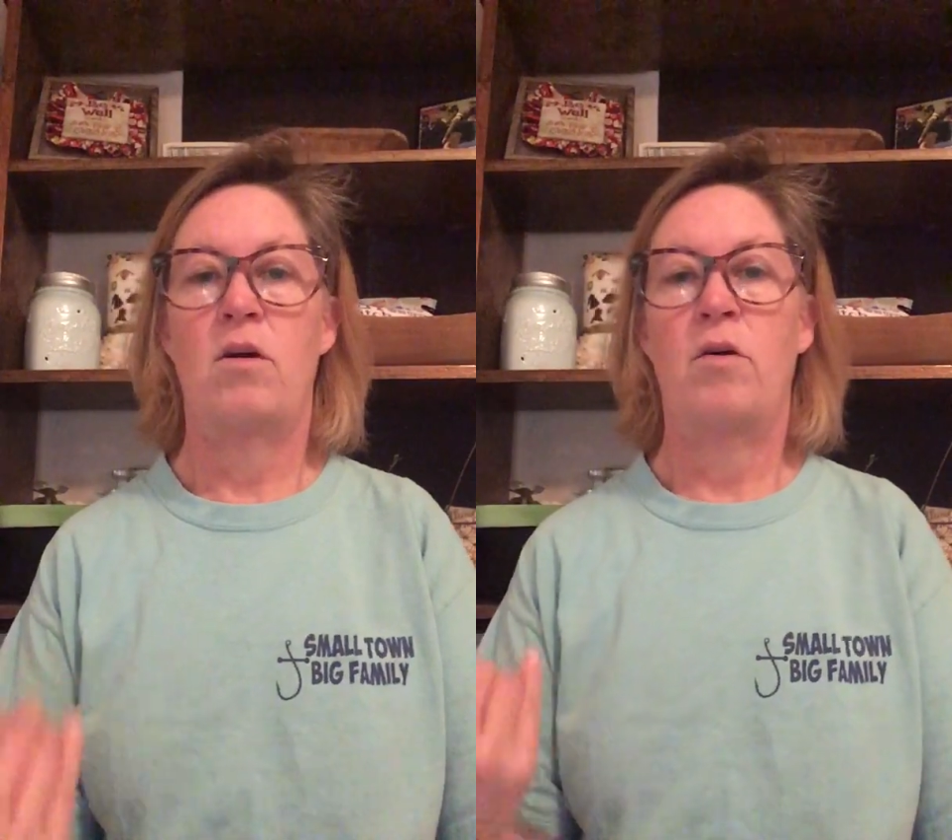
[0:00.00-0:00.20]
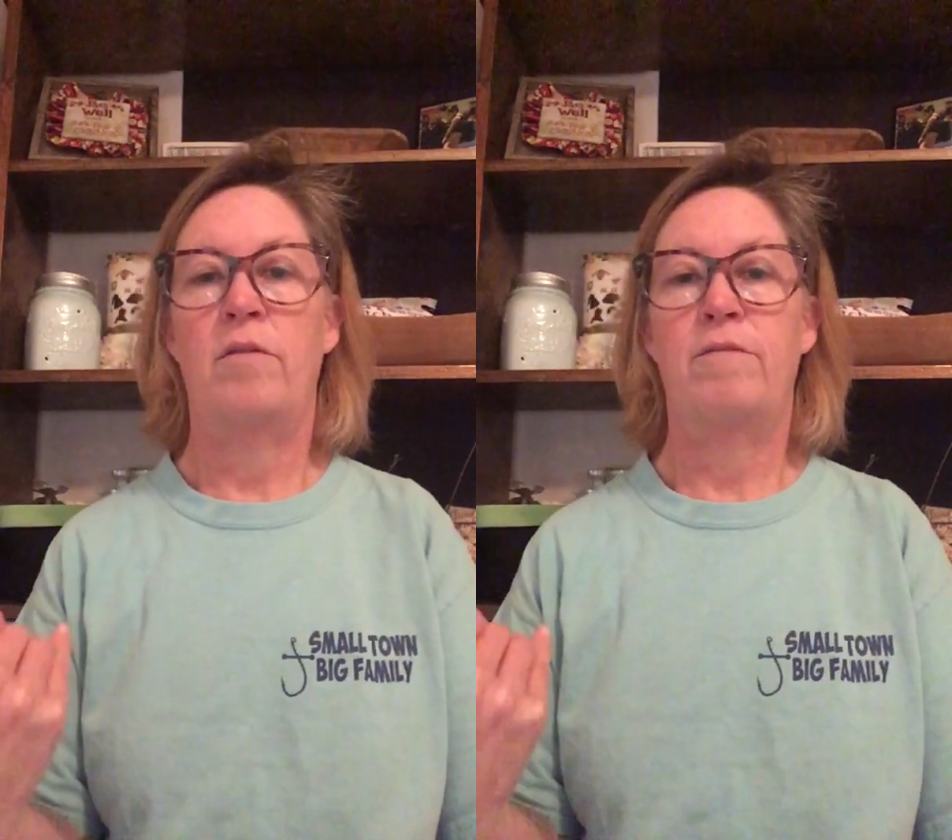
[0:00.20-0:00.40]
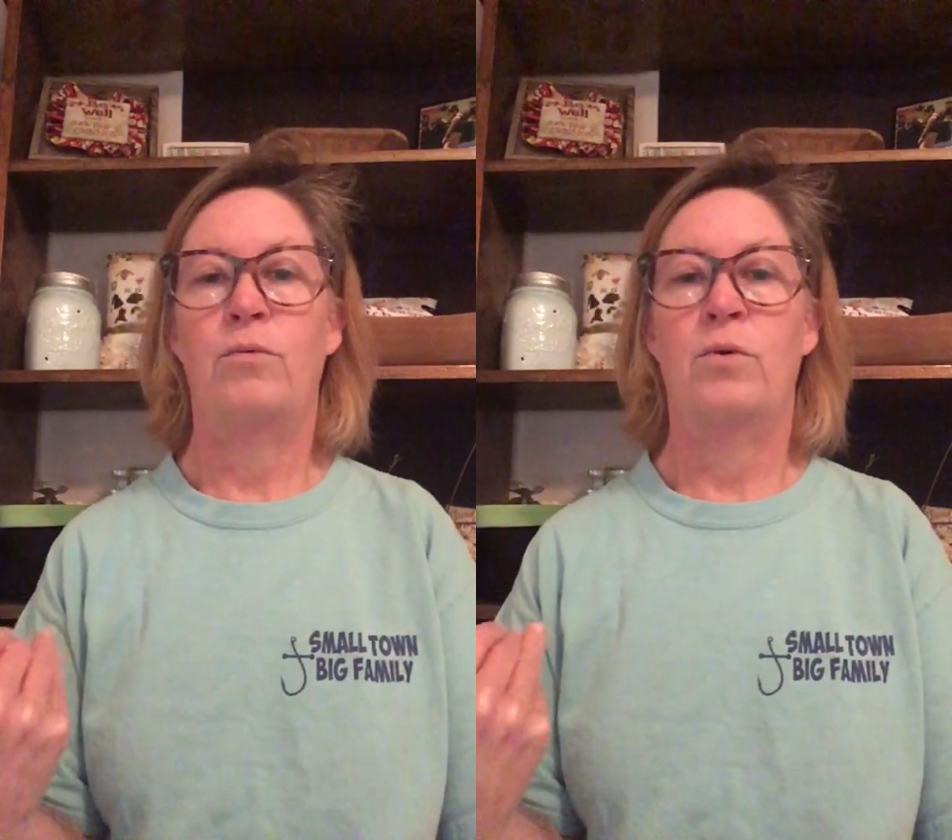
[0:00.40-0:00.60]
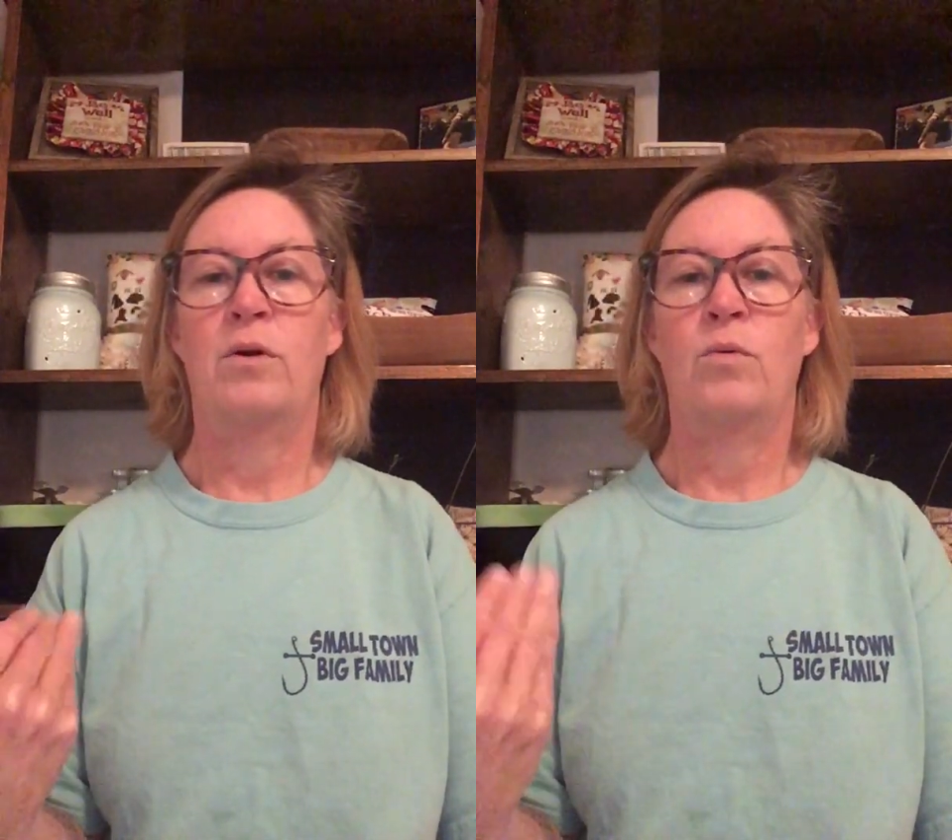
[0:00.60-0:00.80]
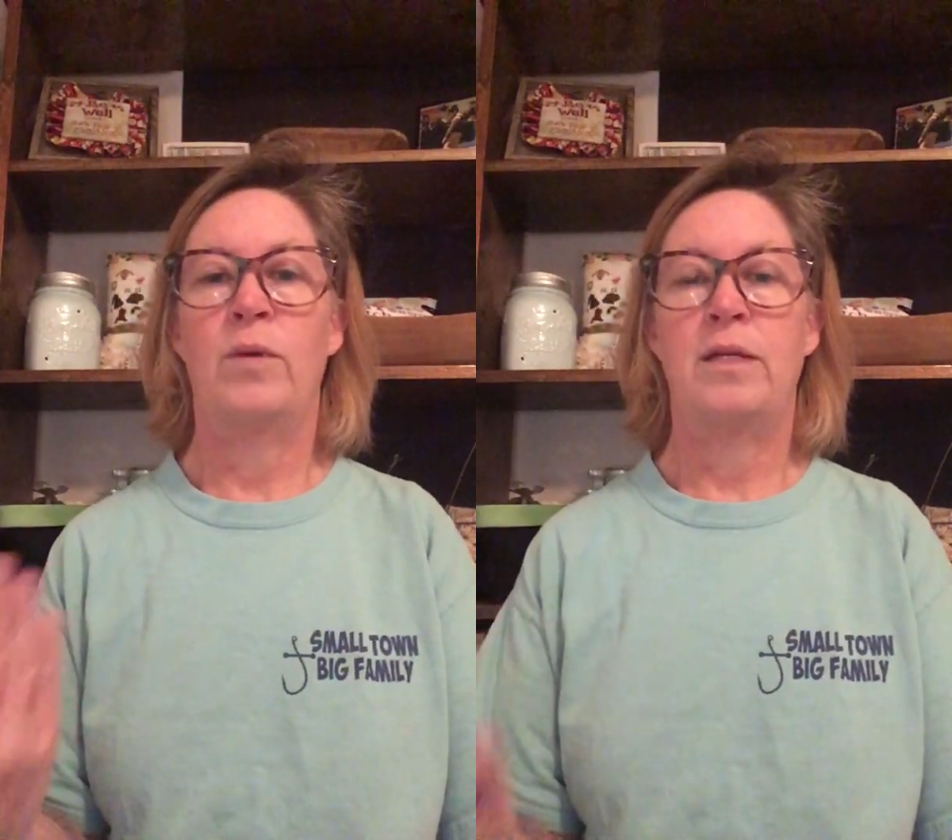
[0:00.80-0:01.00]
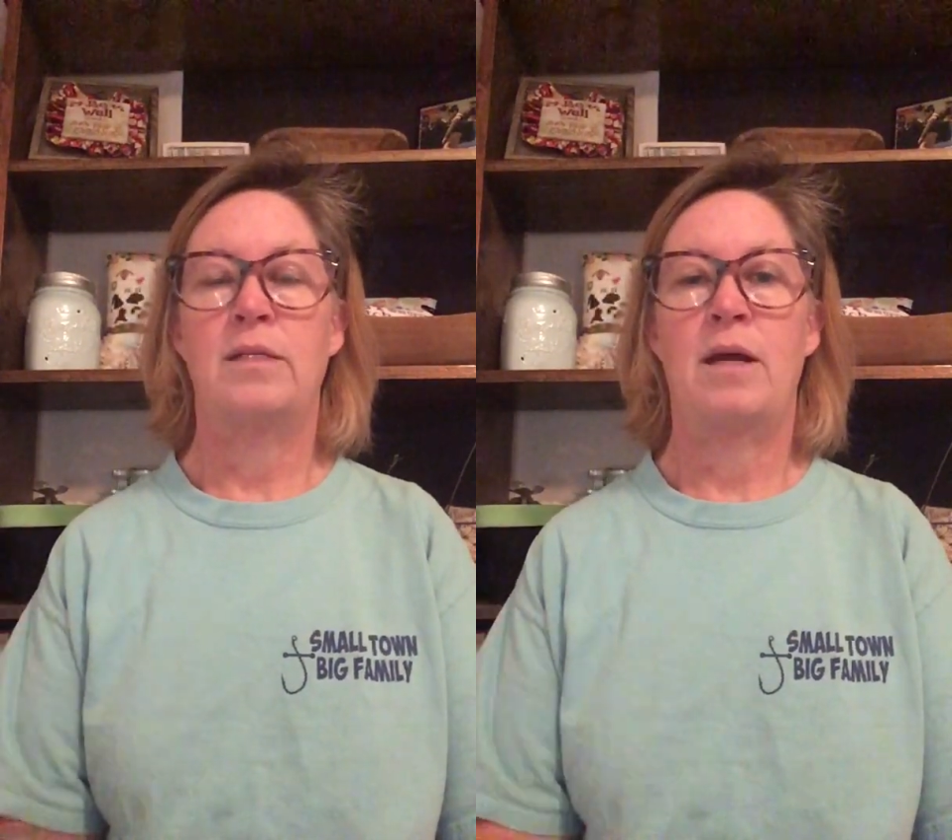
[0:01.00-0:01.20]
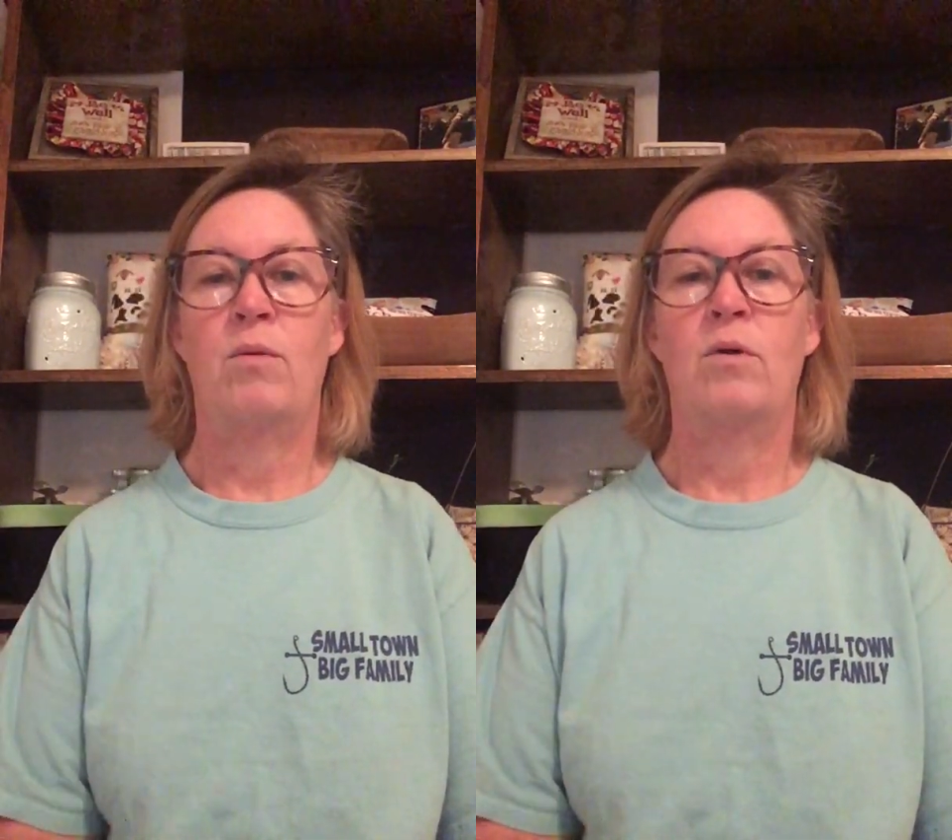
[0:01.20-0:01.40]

called for Weeks Dye